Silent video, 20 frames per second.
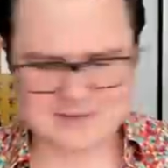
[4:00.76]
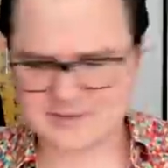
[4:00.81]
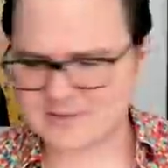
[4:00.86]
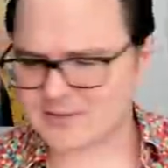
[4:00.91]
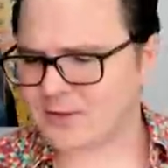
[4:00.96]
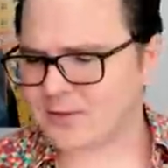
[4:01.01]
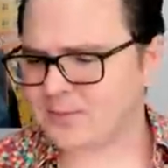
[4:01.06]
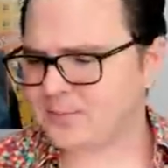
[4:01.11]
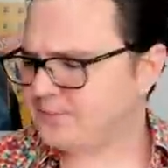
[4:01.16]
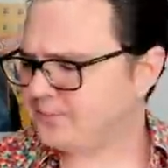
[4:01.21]

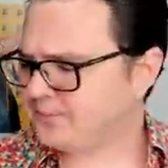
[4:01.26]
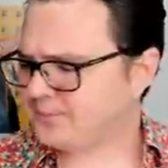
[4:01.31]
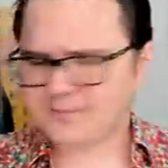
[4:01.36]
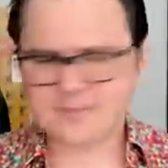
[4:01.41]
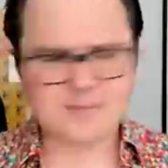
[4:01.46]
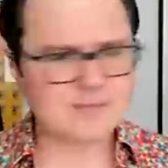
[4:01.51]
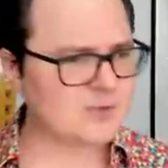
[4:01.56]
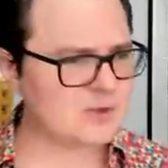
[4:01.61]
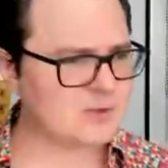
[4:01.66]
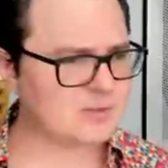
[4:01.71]
So
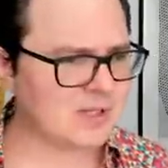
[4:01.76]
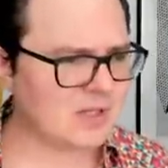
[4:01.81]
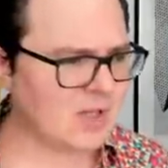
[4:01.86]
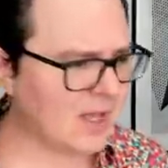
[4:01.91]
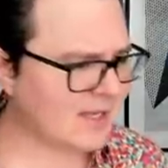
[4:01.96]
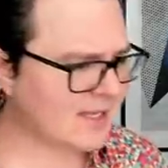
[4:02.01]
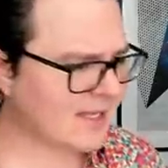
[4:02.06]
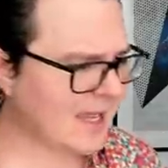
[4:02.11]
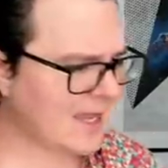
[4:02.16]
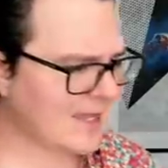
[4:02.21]
there's been a
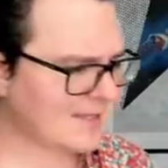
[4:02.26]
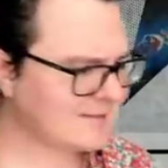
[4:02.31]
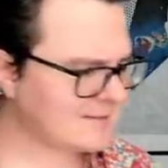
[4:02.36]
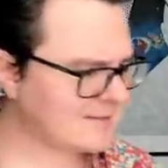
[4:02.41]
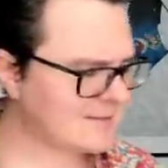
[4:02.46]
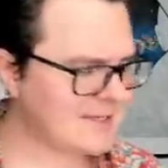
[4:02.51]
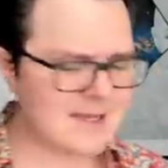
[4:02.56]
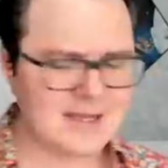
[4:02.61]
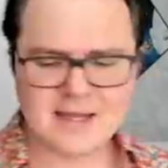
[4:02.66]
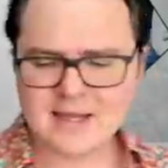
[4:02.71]
lot of
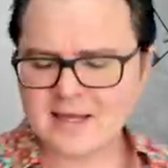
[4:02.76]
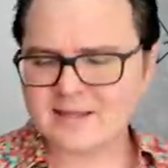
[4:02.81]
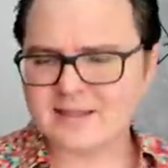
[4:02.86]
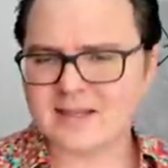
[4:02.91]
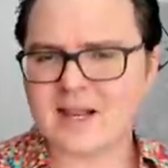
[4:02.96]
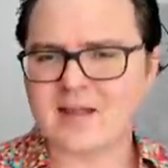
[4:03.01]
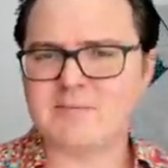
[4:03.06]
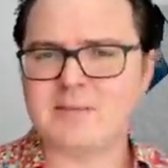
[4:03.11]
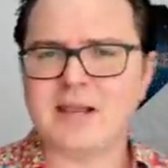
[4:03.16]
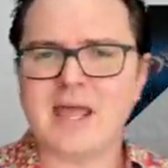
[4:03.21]
gains
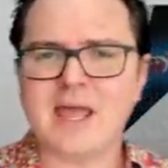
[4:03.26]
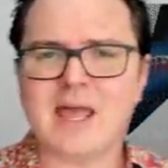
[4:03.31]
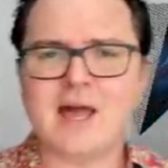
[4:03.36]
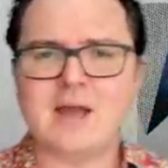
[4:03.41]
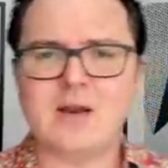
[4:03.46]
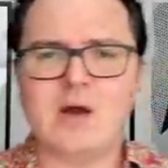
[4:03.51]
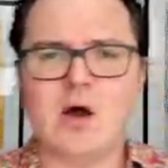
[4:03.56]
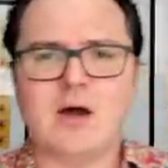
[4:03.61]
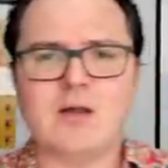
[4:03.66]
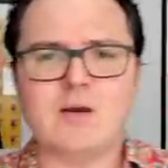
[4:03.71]
that have been
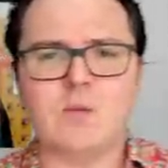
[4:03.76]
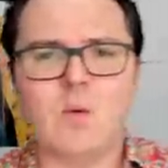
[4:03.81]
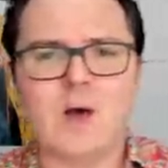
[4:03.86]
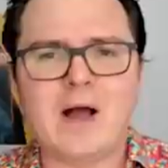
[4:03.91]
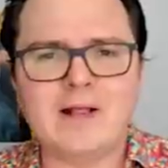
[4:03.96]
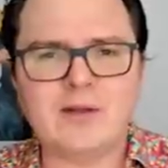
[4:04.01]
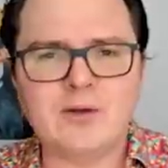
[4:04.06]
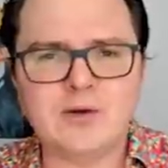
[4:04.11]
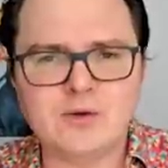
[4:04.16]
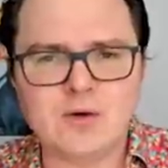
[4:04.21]
had on
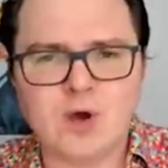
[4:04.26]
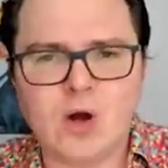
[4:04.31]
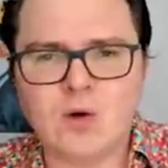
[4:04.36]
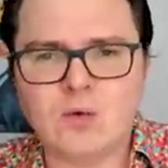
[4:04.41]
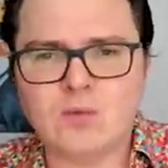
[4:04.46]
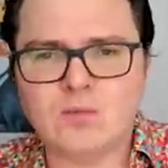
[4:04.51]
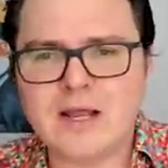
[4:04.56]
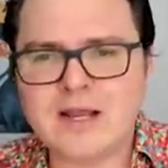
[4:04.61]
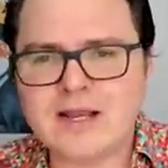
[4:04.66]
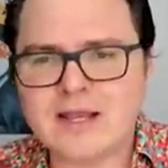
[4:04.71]
Wilder
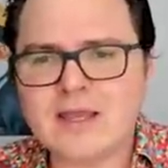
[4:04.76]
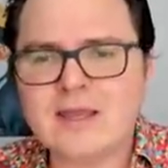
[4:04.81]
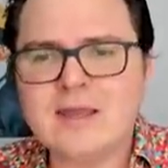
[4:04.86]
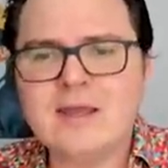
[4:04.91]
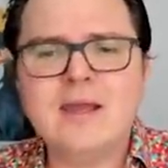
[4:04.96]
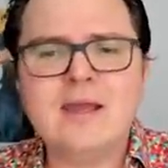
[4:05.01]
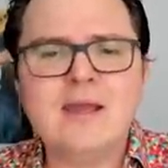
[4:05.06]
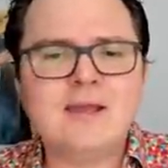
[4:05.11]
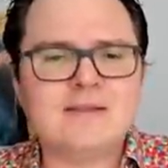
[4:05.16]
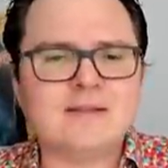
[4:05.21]
already.
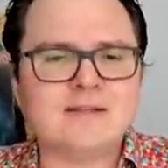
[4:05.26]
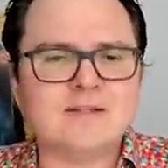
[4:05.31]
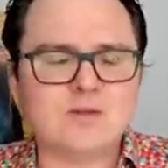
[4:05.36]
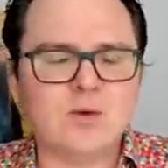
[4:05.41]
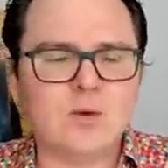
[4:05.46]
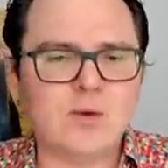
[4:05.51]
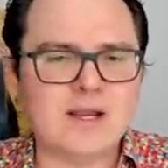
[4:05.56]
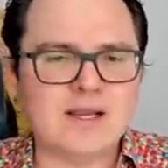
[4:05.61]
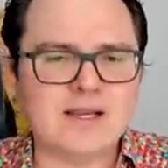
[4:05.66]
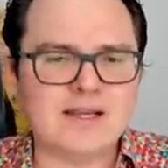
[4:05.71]
This
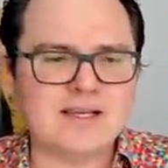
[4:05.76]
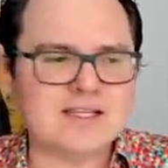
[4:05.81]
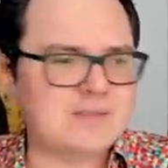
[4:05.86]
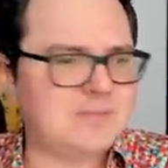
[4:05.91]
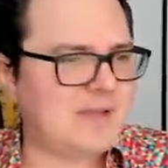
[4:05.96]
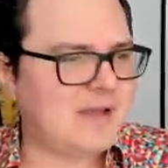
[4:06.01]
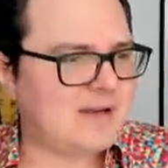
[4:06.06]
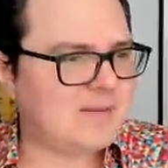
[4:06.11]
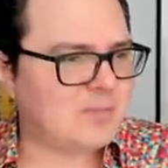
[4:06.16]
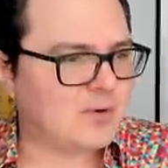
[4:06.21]
coin has
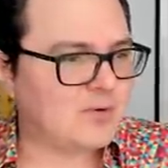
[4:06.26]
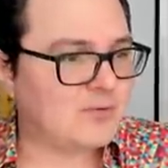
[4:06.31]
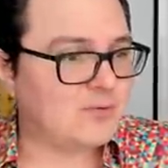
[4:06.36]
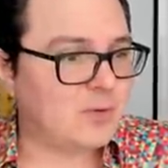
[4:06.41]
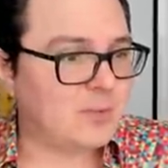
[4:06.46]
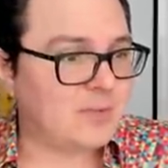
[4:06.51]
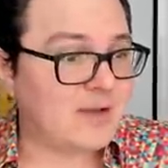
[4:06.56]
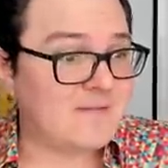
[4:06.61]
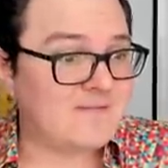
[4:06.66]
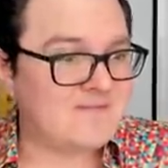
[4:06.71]
been
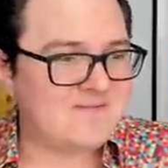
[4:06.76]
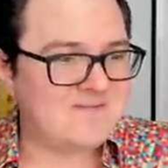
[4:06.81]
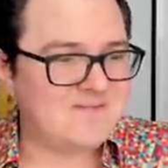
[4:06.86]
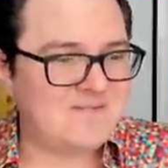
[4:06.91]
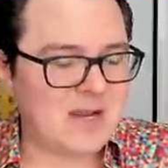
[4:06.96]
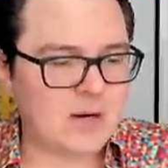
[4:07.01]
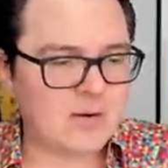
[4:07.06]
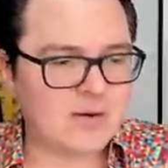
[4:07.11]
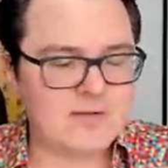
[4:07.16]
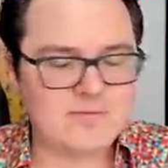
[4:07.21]
performing
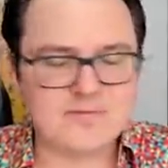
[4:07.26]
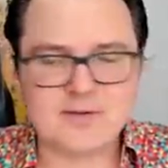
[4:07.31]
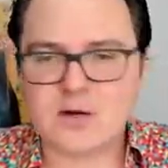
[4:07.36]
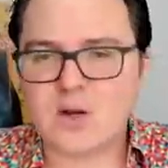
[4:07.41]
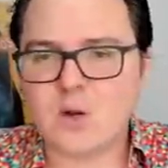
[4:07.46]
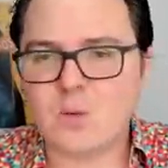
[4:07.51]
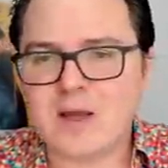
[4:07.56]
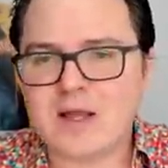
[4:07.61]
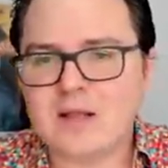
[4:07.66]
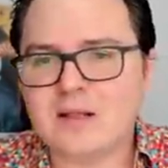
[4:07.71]
very,
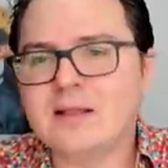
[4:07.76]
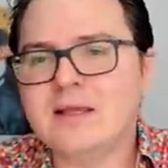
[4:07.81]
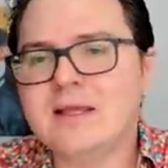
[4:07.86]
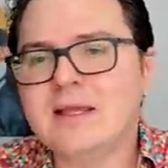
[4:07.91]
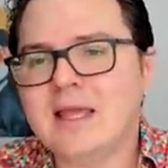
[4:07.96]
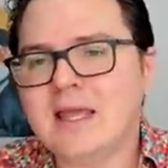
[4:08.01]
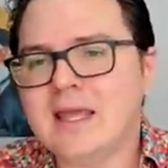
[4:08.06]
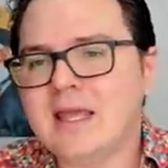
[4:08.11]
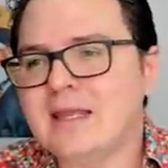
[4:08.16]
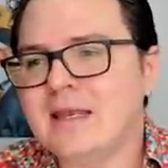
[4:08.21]
very well
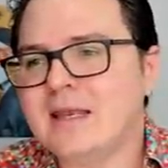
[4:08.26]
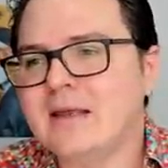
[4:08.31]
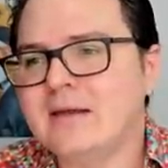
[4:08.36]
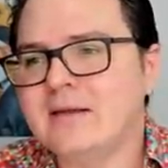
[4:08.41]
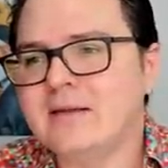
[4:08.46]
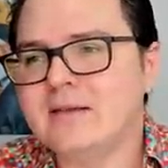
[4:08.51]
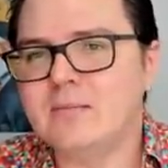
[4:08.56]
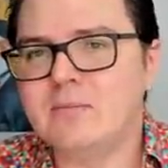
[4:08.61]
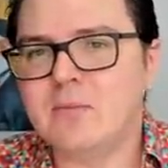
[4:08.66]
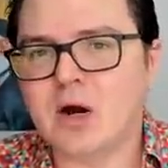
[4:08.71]
in
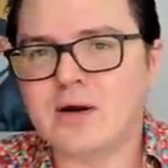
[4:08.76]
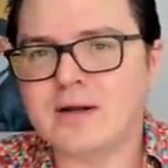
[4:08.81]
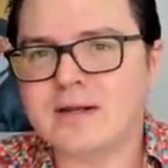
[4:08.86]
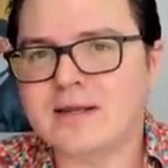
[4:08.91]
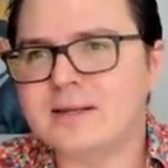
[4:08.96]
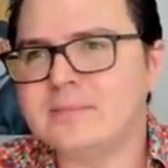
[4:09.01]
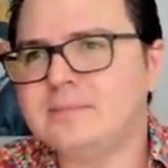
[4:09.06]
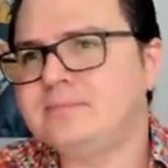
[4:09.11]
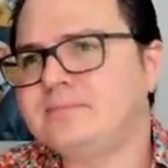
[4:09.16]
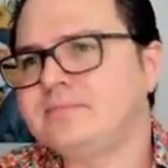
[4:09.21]
the
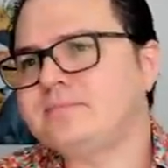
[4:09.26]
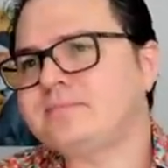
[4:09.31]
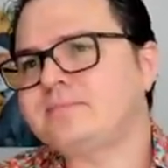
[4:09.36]
market.